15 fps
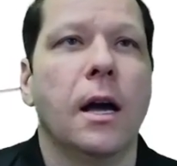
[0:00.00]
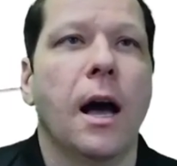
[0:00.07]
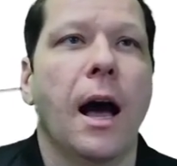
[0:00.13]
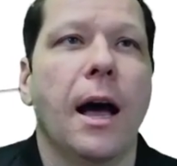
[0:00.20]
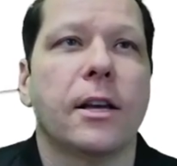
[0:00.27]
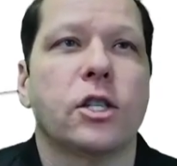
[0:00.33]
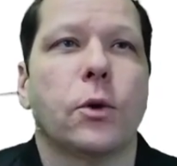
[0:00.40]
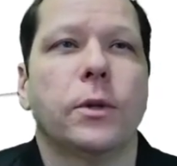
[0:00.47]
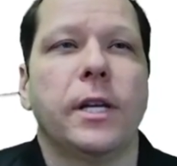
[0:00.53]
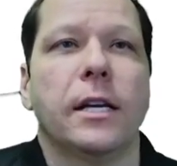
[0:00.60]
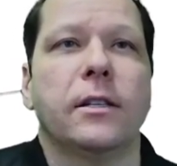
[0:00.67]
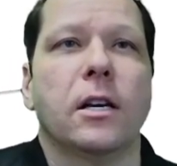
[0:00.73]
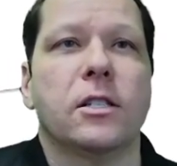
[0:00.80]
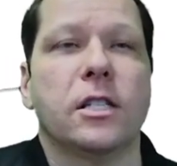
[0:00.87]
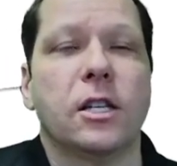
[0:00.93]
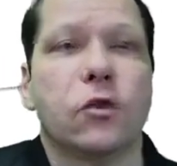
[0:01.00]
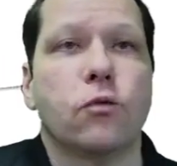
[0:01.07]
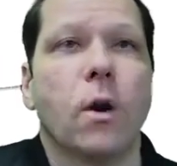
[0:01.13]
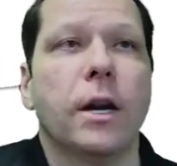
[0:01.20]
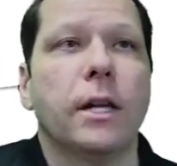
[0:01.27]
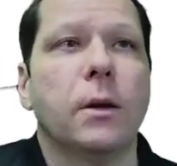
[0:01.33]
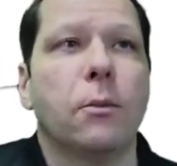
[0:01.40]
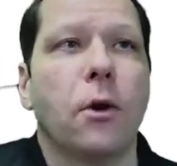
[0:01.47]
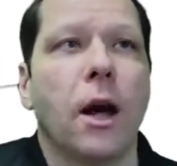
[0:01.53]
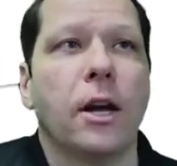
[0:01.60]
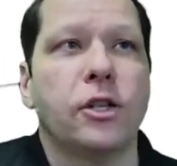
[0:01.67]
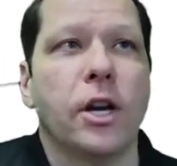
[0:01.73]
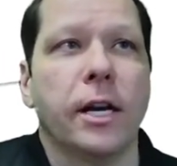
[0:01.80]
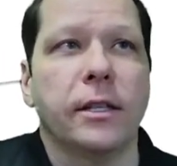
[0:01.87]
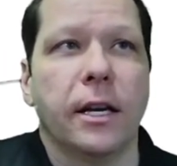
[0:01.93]
So what that does is it's running the
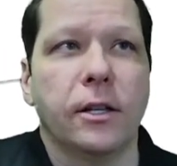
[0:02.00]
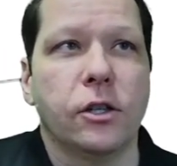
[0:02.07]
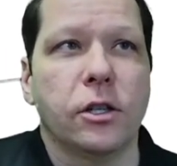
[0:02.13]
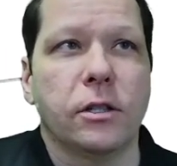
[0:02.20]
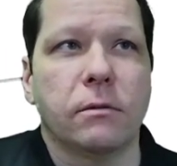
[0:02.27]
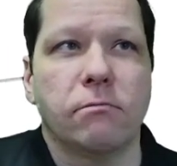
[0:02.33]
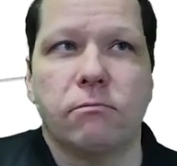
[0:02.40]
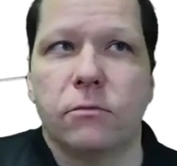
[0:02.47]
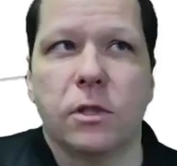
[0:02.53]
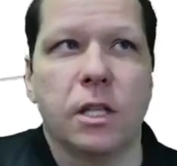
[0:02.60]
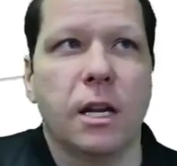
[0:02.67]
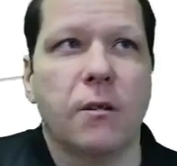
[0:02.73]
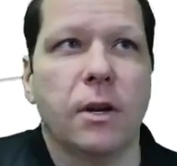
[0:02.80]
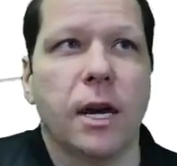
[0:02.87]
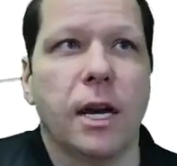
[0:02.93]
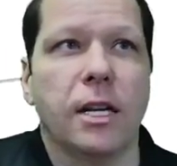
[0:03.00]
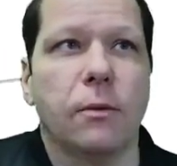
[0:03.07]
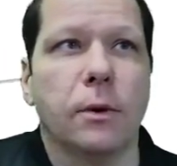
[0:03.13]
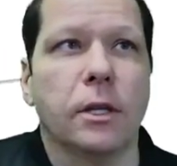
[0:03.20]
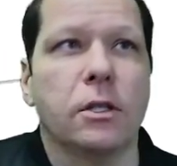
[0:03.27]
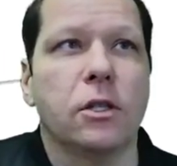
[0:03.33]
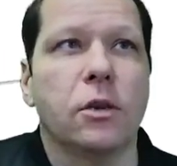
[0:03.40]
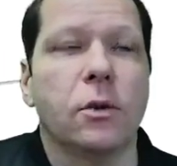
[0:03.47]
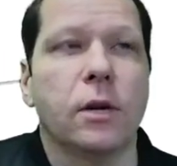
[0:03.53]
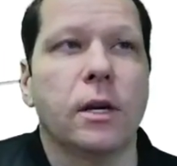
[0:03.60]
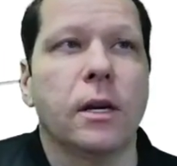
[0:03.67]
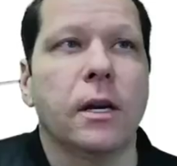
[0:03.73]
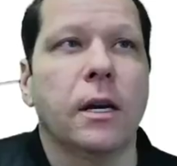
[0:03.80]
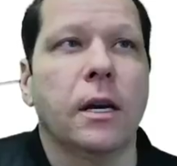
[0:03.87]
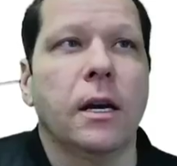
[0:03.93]
project, and just to give you an idea what it's doing,
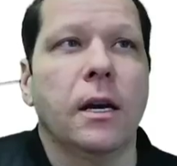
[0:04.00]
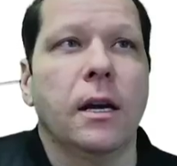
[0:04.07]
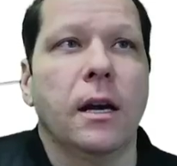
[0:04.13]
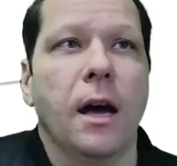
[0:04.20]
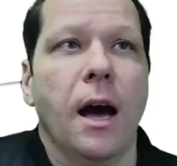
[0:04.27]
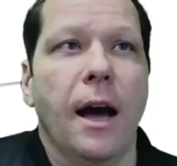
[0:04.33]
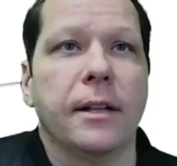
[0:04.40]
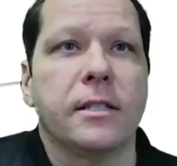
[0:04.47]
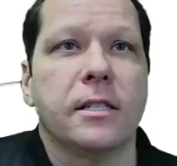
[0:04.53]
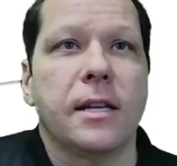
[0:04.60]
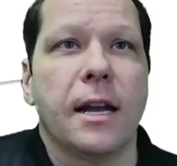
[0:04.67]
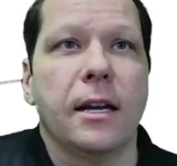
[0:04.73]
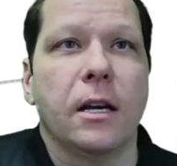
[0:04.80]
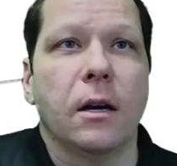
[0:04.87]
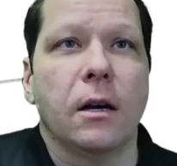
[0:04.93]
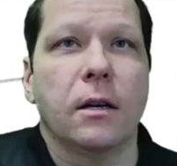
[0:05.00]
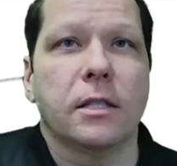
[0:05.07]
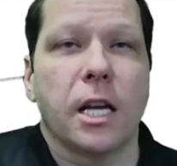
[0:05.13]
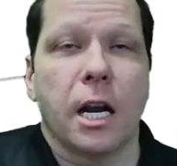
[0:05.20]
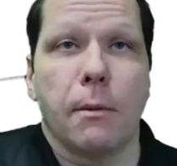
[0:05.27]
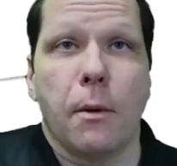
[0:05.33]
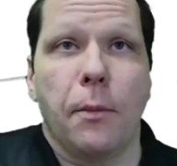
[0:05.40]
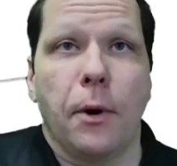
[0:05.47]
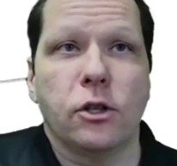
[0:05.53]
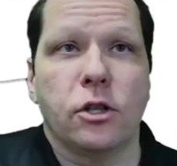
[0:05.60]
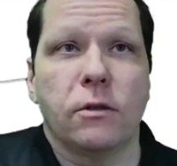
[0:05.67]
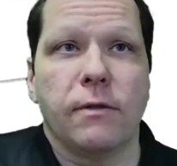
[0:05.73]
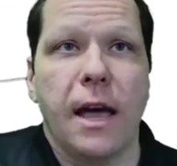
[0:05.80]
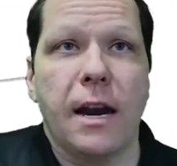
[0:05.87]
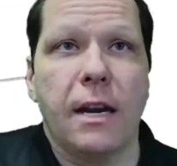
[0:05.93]
it's setting up a bunch
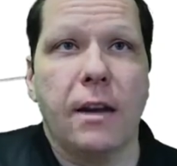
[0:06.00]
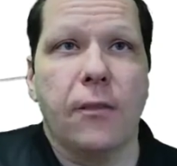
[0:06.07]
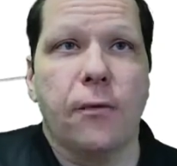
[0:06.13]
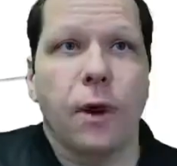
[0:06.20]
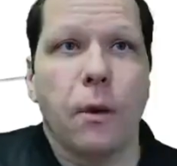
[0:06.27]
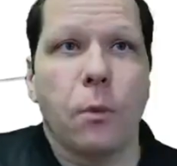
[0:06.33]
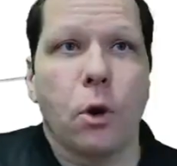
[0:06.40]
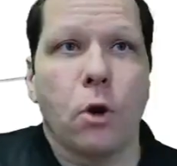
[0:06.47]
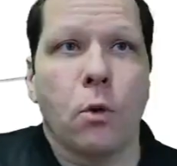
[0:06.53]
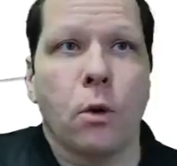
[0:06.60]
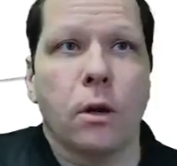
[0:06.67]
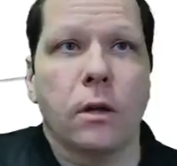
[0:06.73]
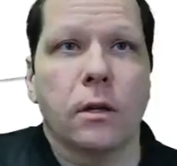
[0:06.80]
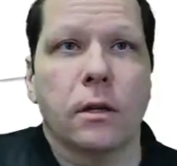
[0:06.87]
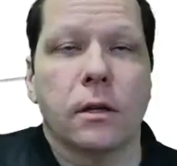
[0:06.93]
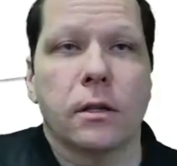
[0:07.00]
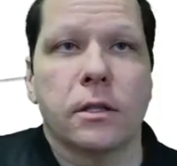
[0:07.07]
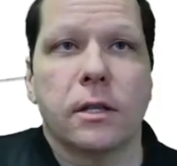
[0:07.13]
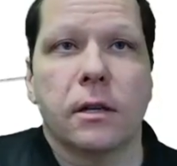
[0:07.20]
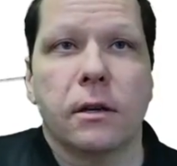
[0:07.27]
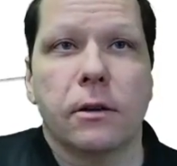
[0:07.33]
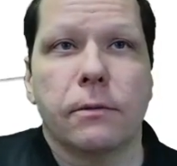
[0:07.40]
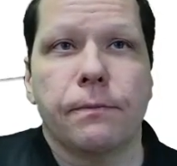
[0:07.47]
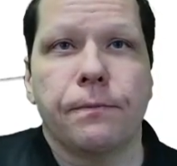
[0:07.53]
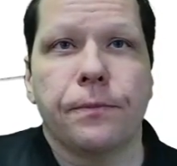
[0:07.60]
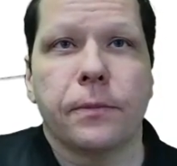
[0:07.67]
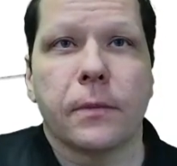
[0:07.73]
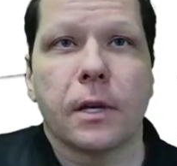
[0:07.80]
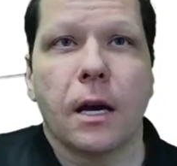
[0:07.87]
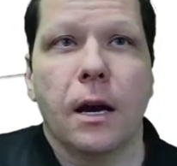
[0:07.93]
of entity framework work here.
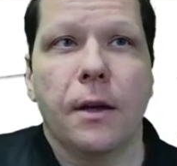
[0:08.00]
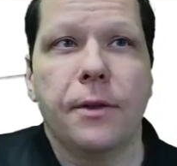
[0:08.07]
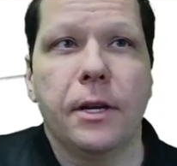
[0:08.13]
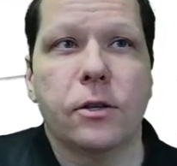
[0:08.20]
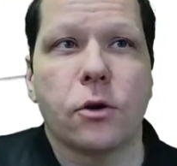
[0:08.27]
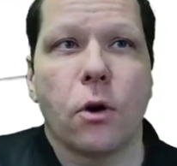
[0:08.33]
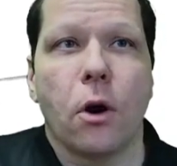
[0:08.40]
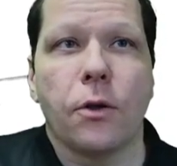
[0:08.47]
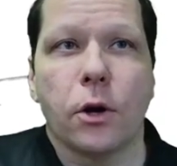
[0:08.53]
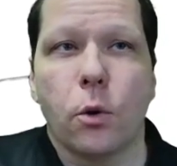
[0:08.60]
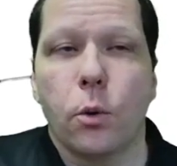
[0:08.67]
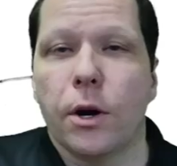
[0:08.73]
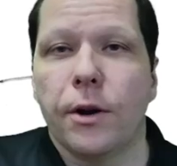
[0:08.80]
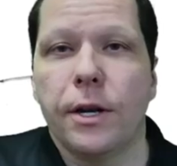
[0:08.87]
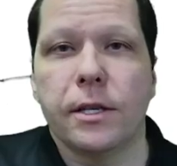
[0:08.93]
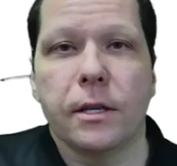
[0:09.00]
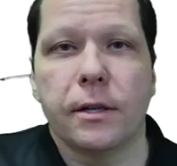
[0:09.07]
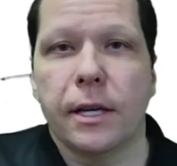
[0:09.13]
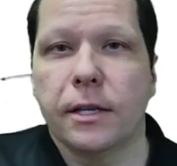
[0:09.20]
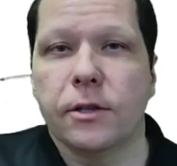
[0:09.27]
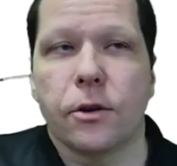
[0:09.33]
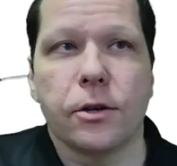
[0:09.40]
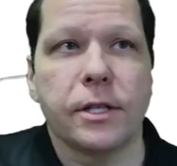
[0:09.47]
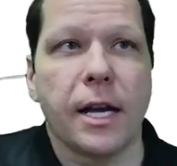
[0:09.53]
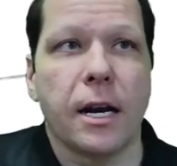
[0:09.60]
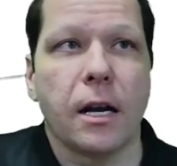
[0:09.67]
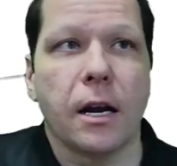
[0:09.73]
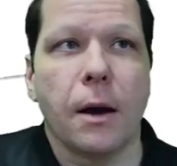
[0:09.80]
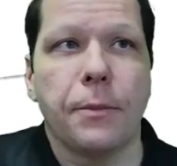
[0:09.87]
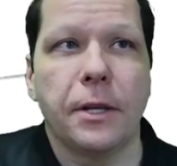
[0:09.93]
These are all the queries and things that are
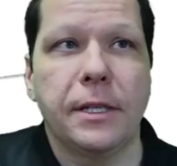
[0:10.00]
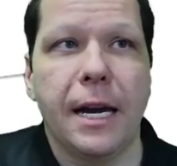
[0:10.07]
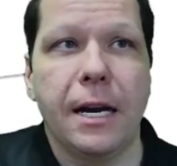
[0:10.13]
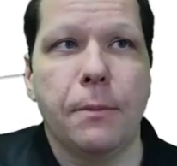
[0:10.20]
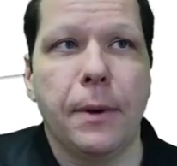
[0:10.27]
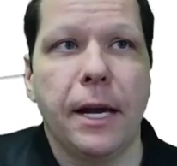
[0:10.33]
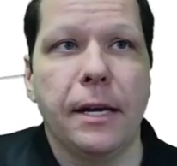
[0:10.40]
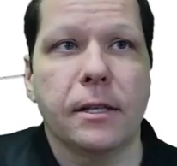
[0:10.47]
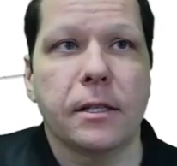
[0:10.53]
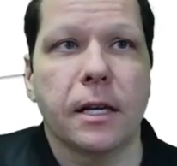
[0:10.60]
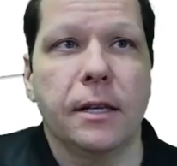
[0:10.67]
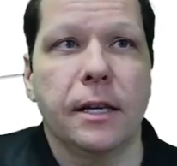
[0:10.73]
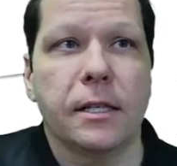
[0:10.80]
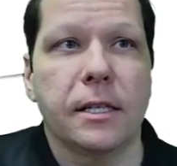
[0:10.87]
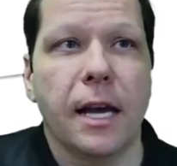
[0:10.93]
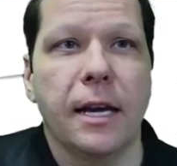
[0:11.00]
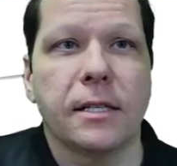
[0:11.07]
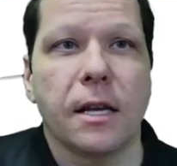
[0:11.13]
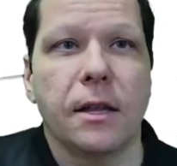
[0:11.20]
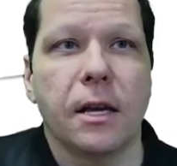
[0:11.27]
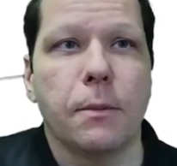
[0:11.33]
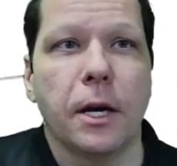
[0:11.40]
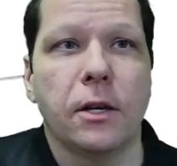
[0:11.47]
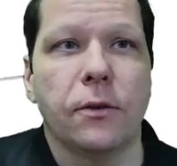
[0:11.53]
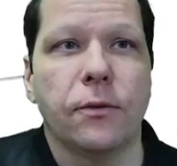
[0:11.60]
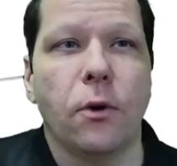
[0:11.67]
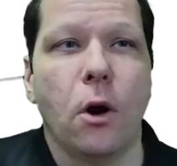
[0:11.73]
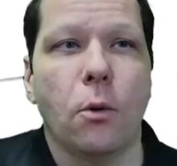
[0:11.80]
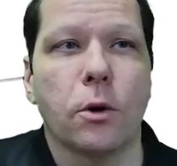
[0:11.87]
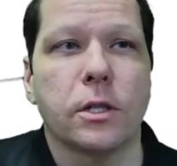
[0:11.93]
setting up the database. In this case, I think by
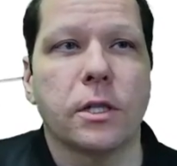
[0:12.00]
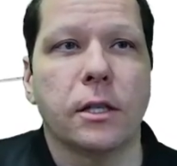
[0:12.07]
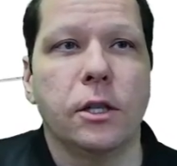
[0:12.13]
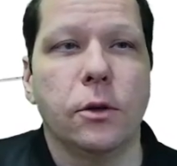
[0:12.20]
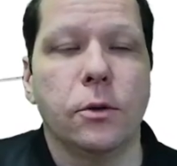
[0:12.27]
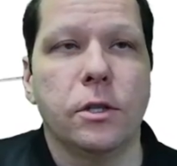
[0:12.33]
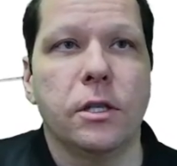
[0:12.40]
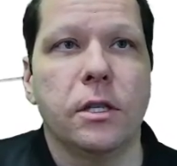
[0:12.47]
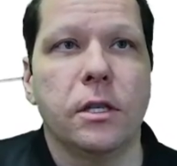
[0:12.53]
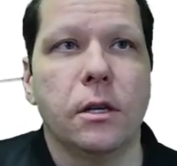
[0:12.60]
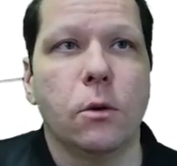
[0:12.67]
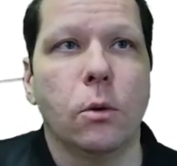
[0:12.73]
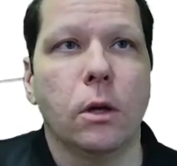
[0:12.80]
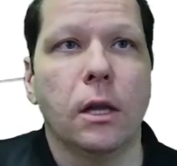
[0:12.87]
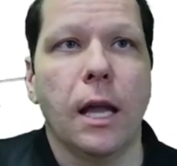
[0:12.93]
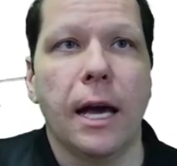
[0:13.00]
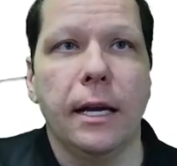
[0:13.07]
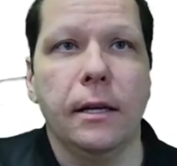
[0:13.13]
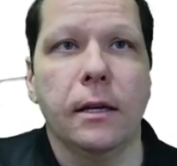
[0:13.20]
default we're set to use SQLite.